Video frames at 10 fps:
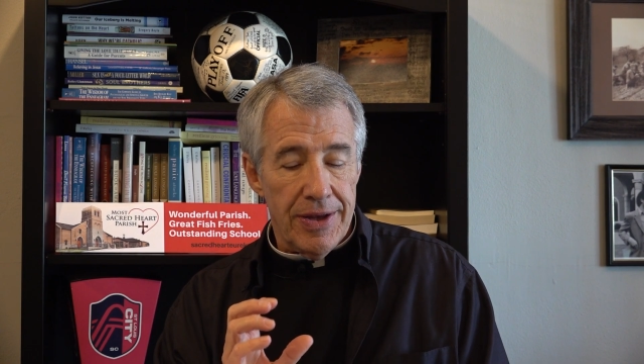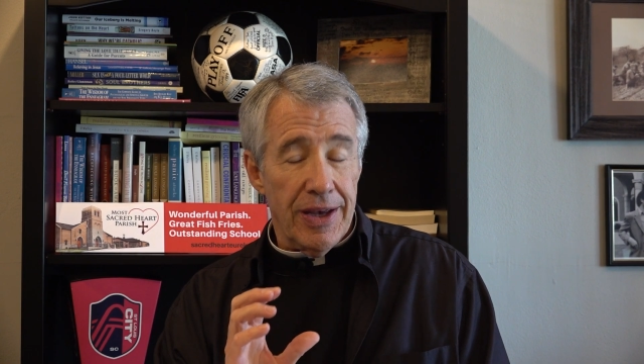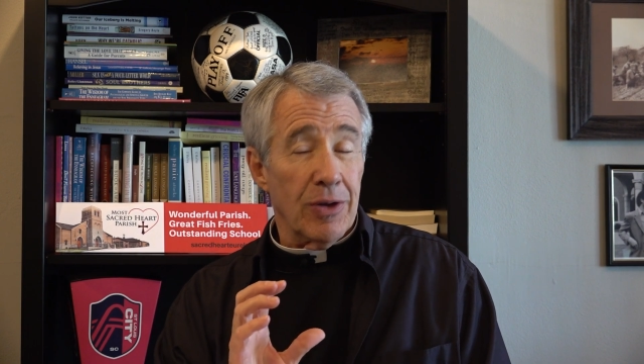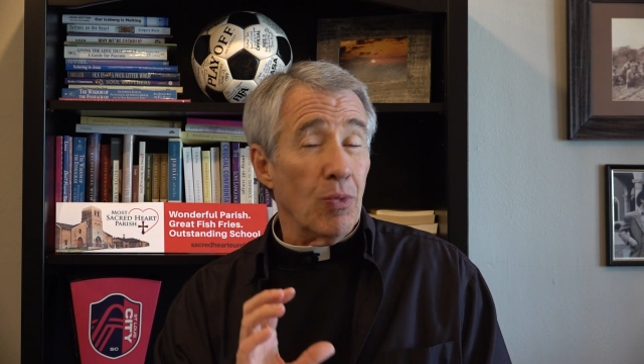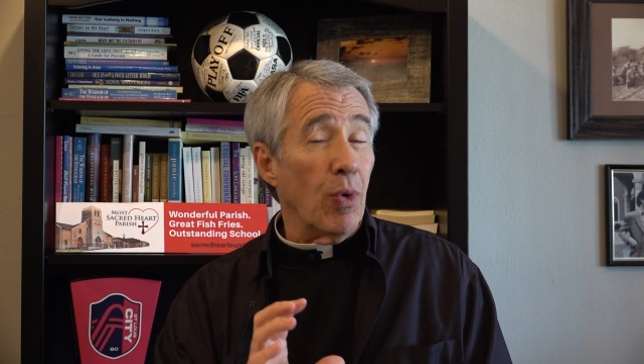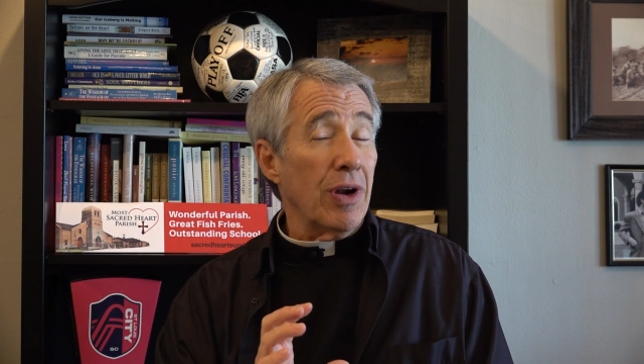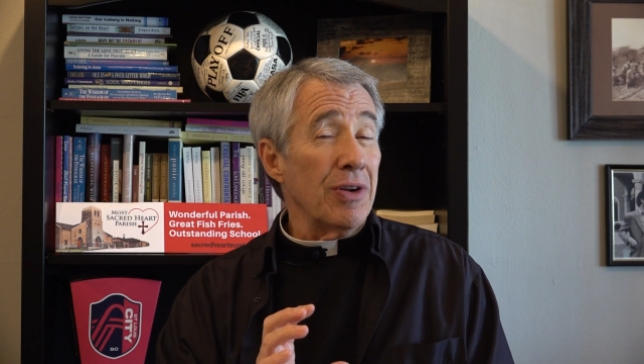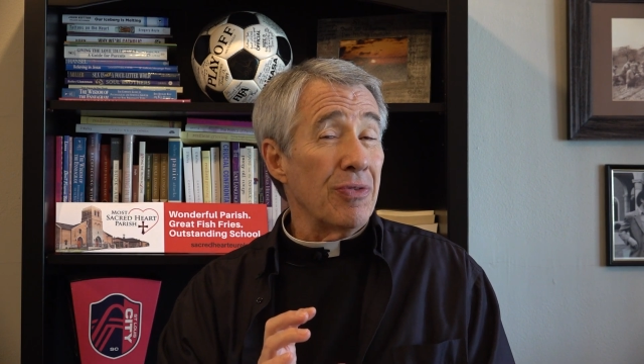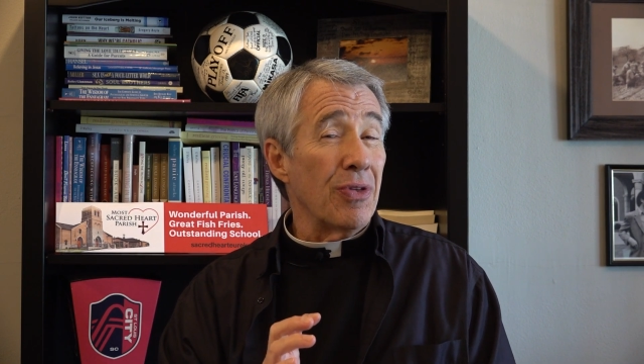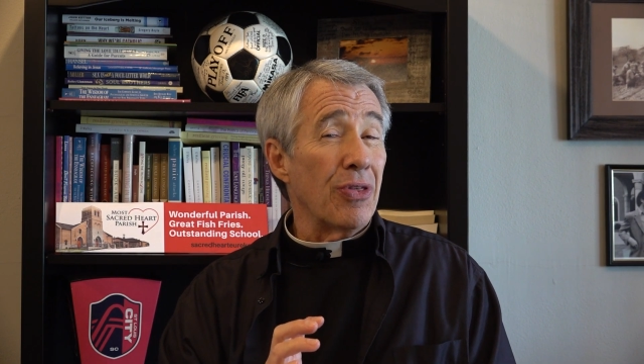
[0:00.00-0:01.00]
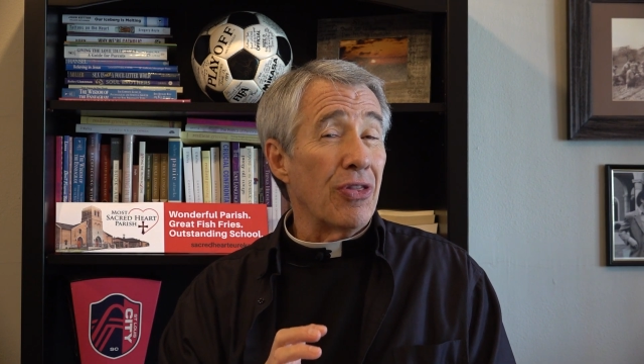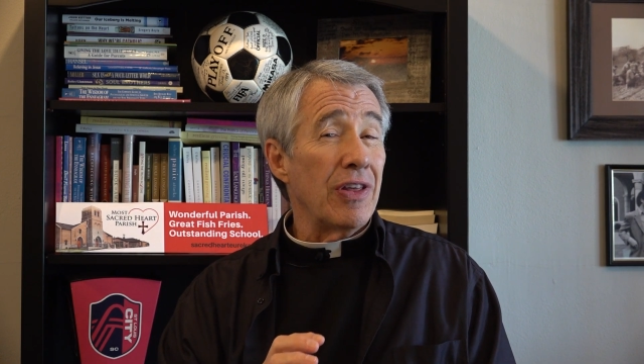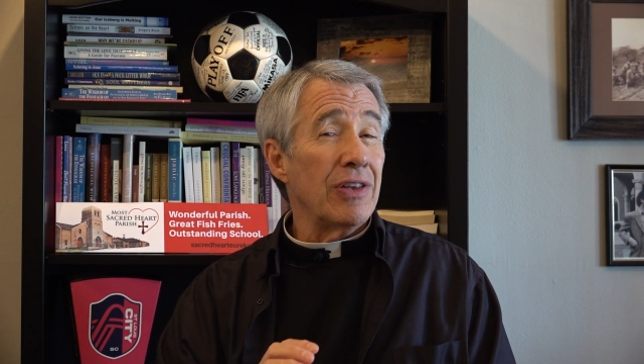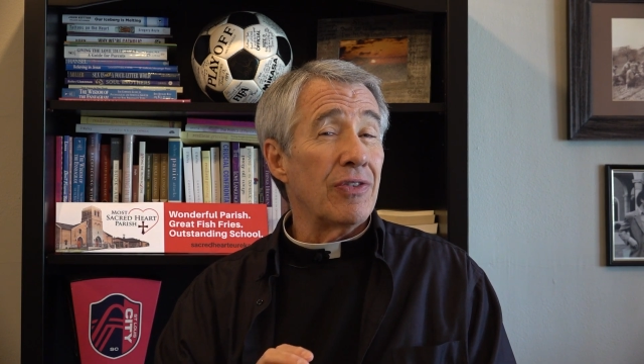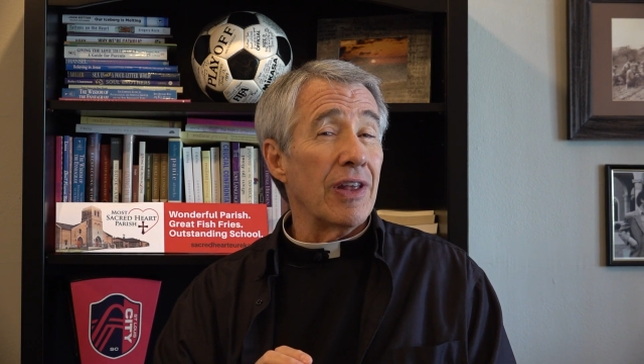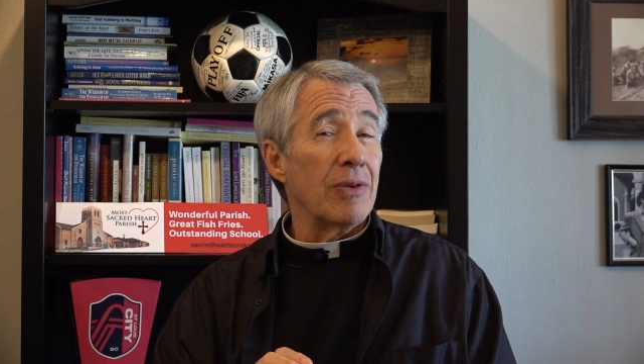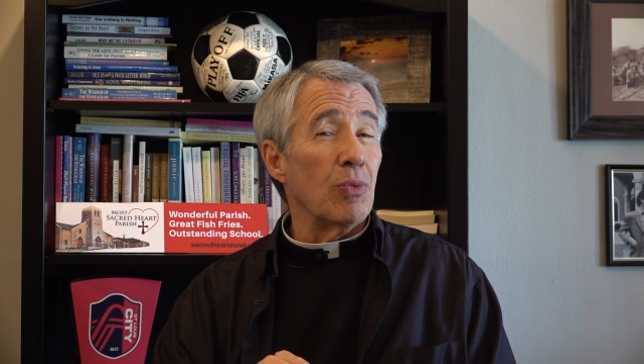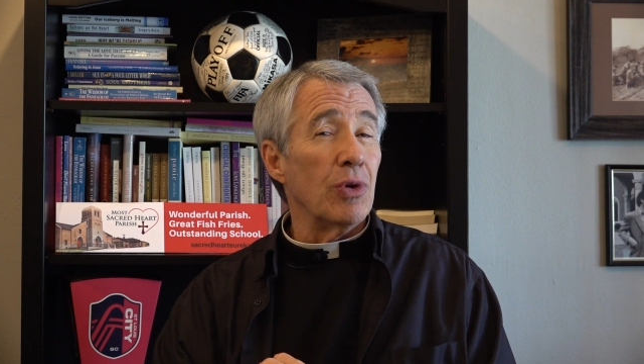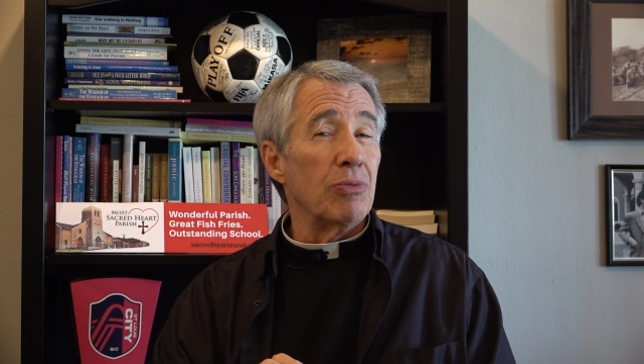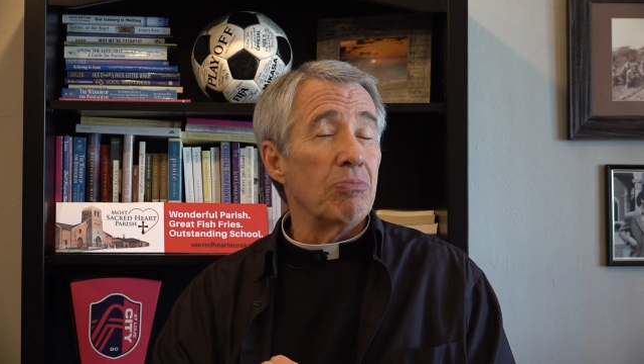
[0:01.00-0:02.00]
And one of the things that
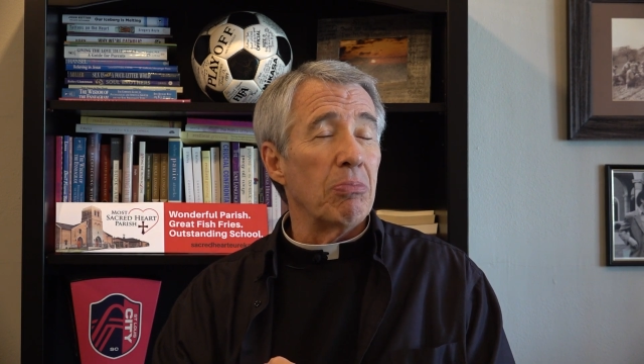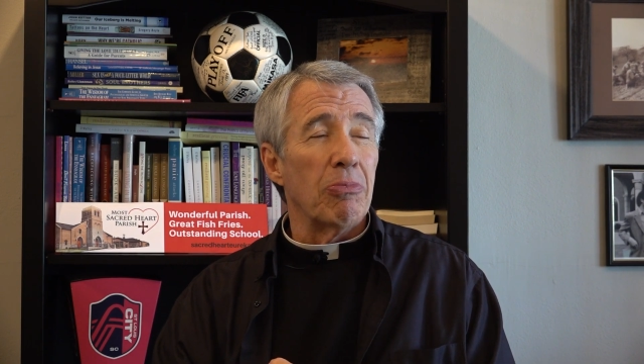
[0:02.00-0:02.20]
would